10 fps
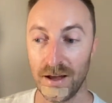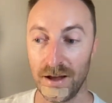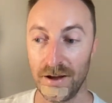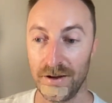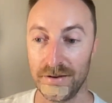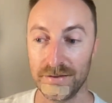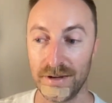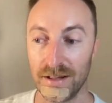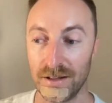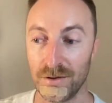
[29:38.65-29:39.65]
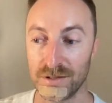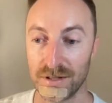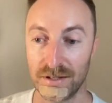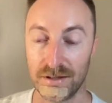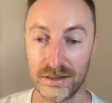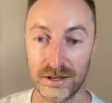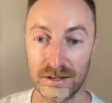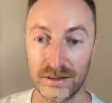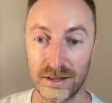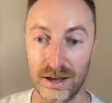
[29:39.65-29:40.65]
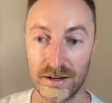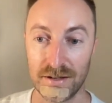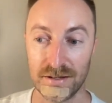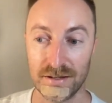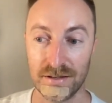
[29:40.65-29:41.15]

I would also like to think that,